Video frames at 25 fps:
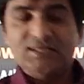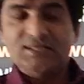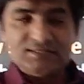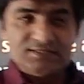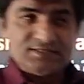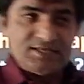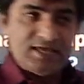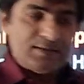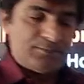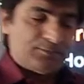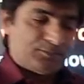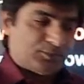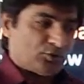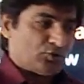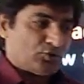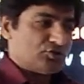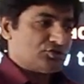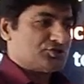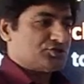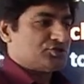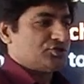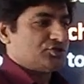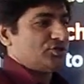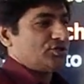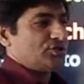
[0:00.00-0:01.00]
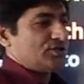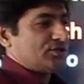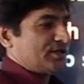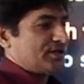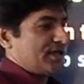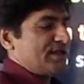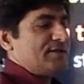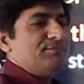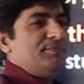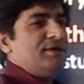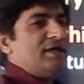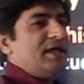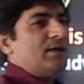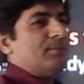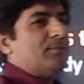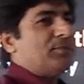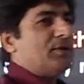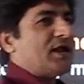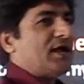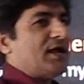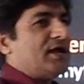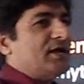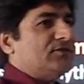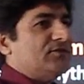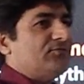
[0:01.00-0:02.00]
approach can be applied
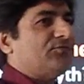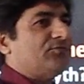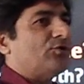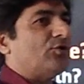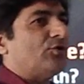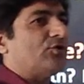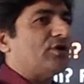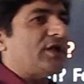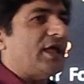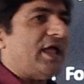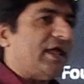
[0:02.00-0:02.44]
for any